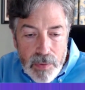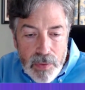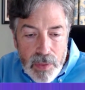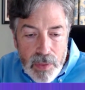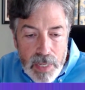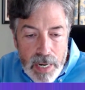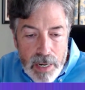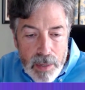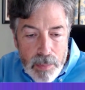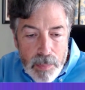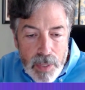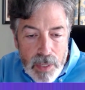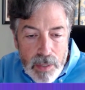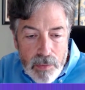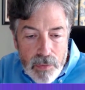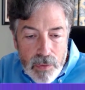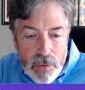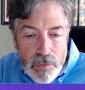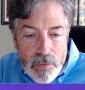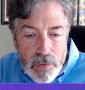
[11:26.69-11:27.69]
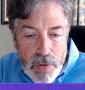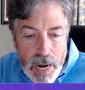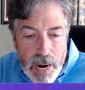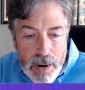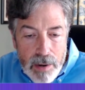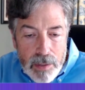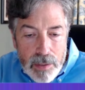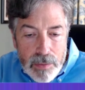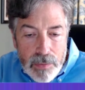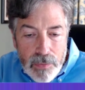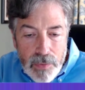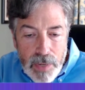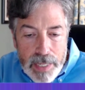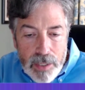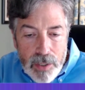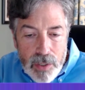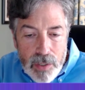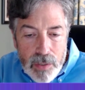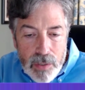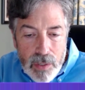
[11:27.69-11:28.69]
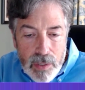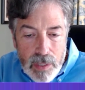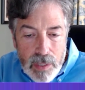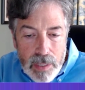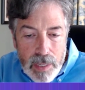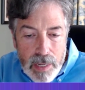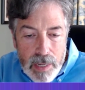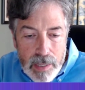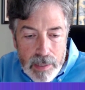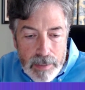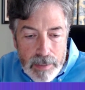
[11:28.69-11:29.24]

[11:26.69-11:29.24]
therapy for viral infections of the lung.